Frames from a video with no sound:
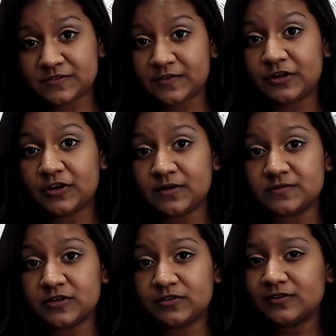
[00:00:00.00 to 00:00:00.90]
video comes
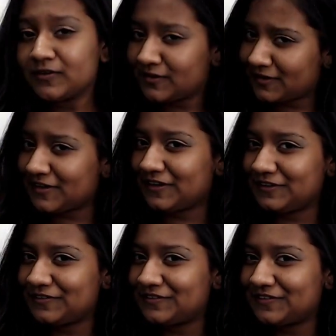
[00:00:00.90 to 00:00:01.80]
out. Can
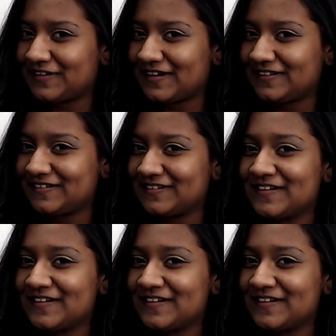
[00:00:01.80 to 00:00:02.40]
you do that?